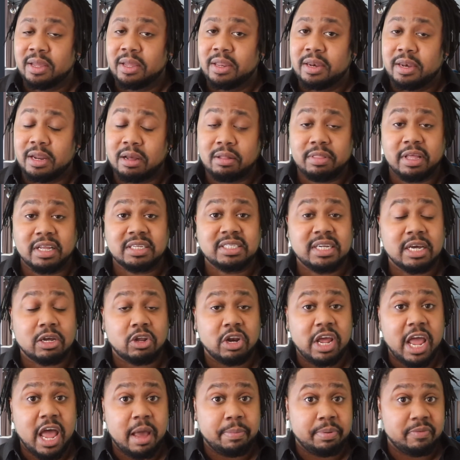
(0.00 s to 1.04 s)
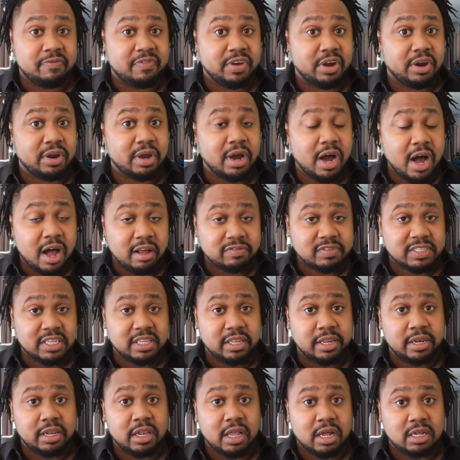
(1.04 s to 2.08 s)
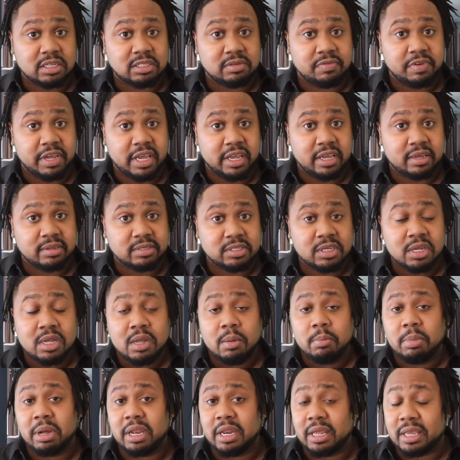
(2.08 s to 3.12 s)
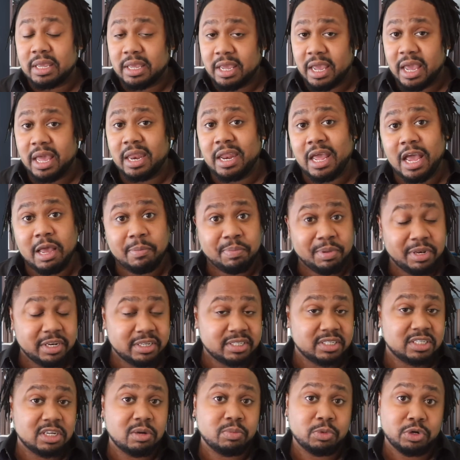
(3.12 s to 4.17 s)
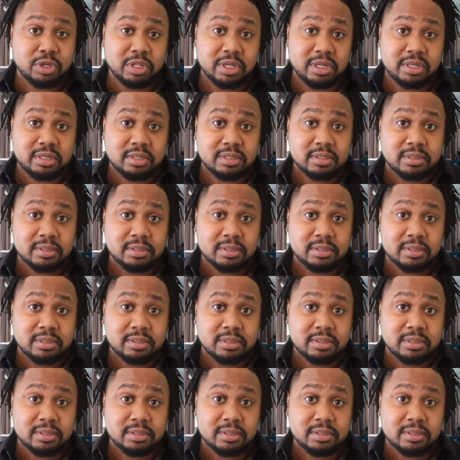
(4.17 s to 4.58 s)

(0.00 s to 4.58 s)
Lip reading: Now that's not going to happen very often in Las Vegas, but it can happen in Summerlin.